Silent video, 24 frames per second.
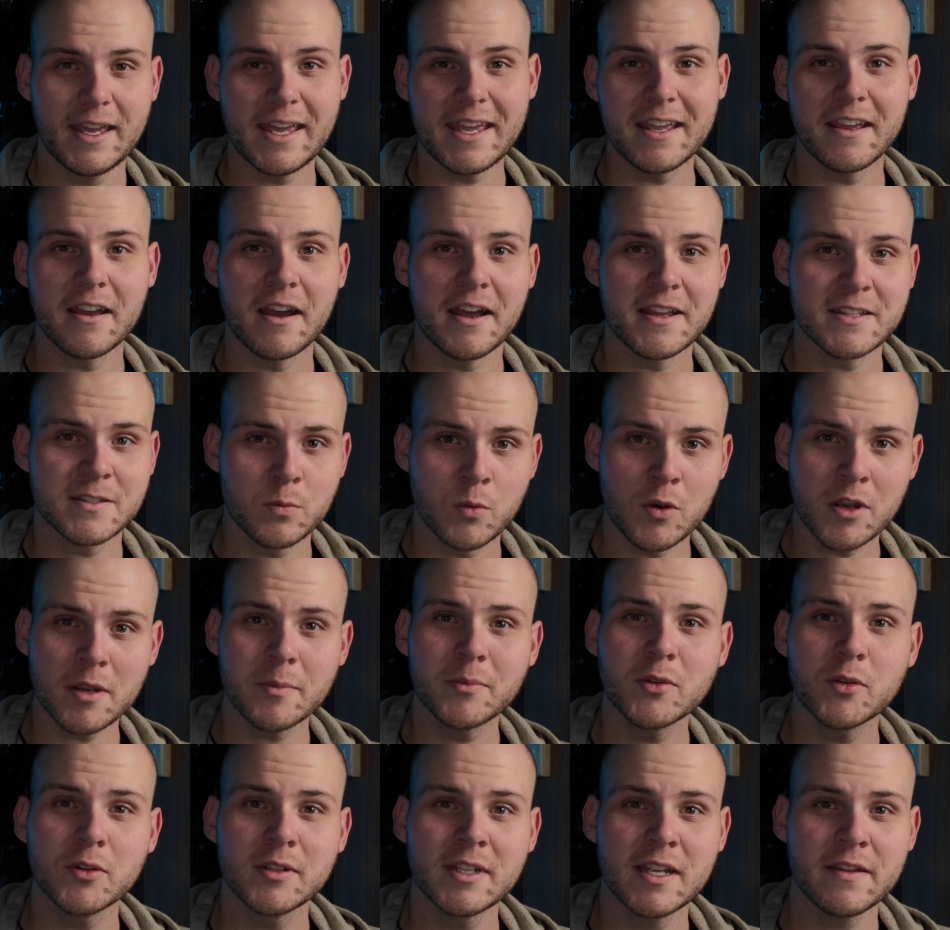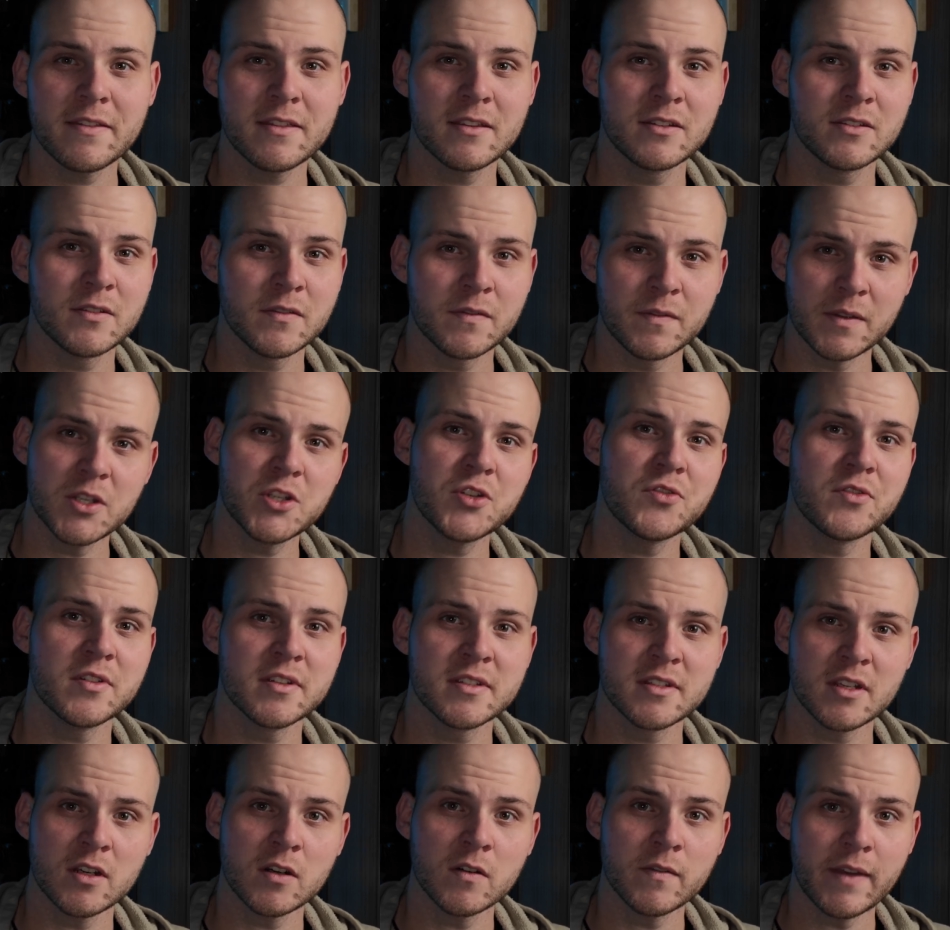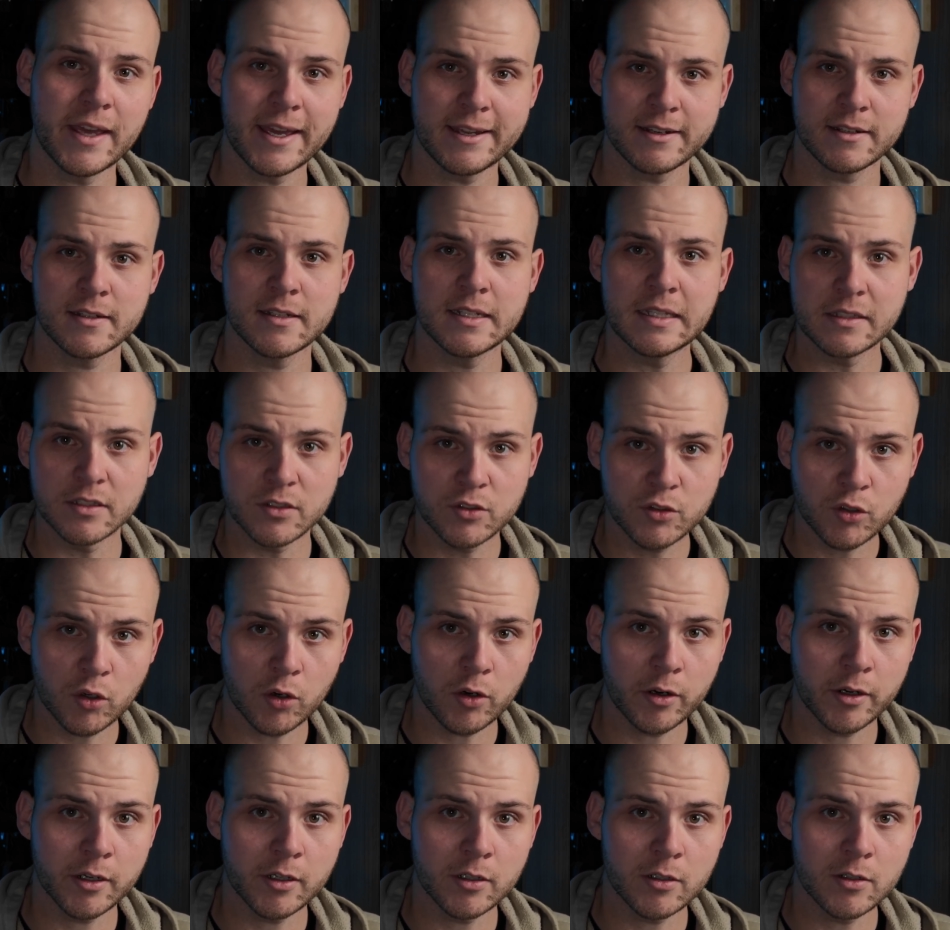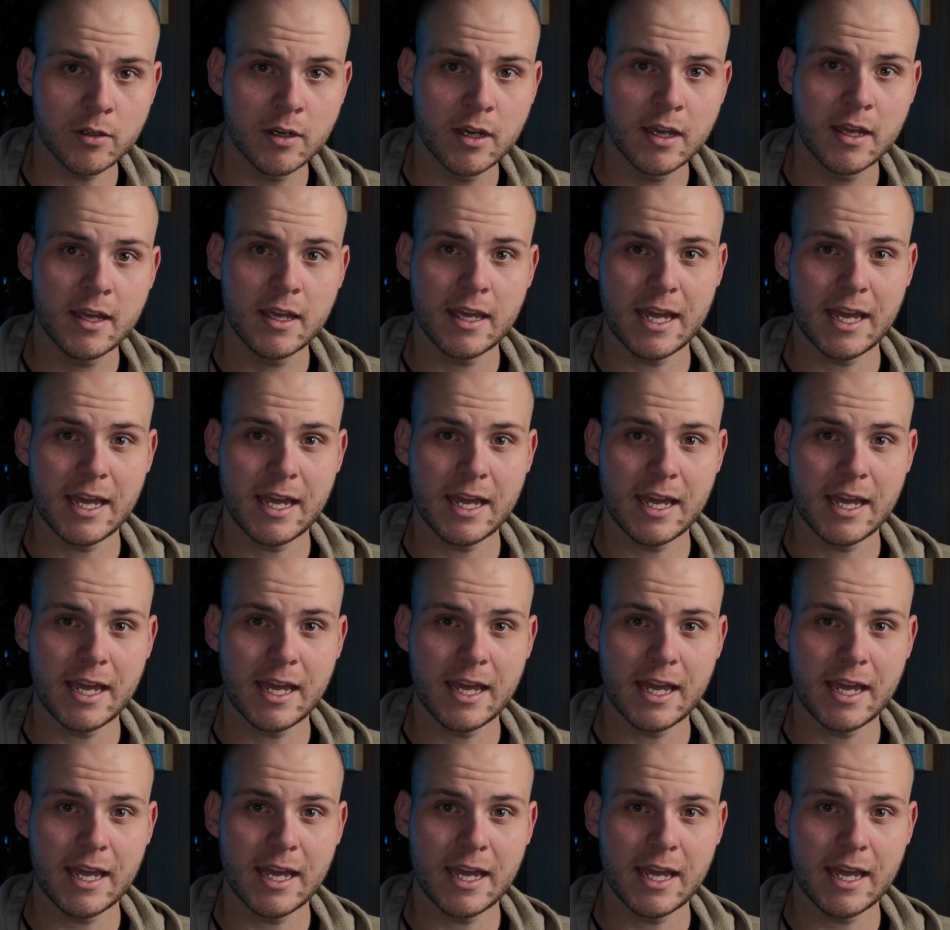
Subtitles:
Hey guys, welcome to another DaVinci Resolve editing tutorial.